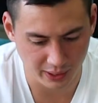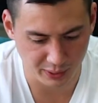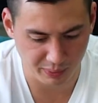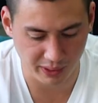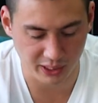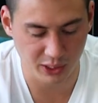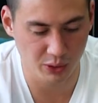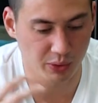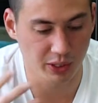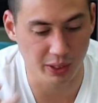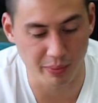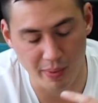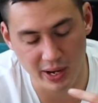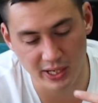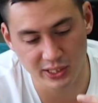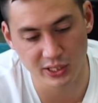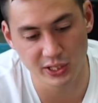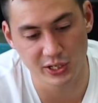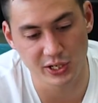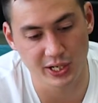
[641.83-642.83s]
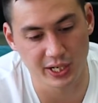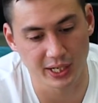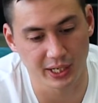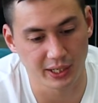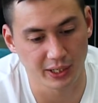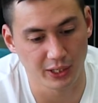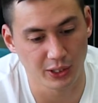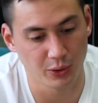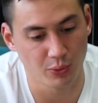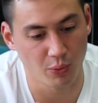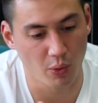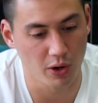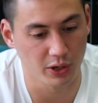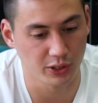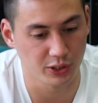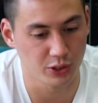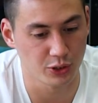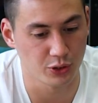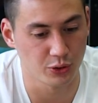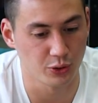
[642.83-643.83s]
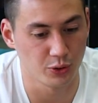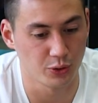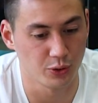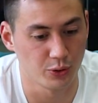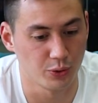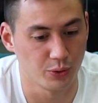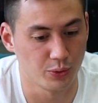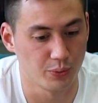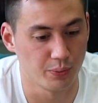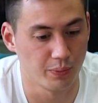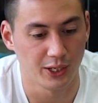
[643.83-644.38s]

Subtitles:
Especially with the messaging, you want to,